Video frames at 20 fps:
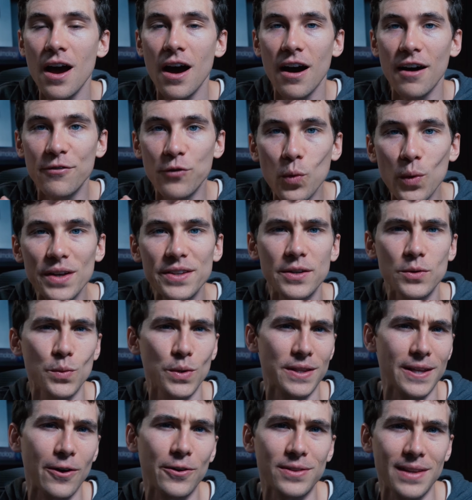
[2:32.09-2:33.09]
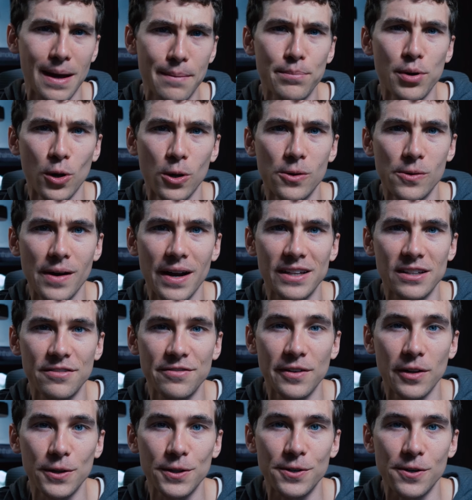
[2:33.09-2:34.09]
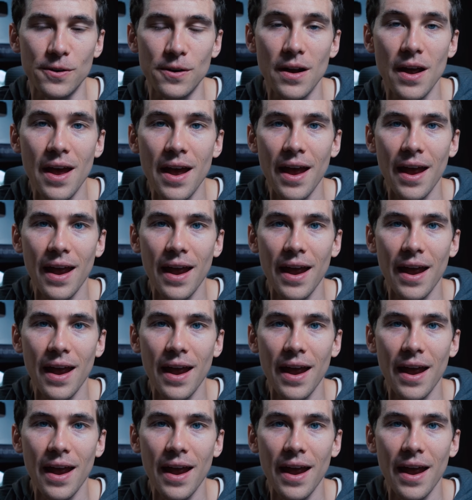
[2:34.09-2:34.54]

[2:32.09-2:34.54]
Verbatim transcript: of with and without that polarized filter.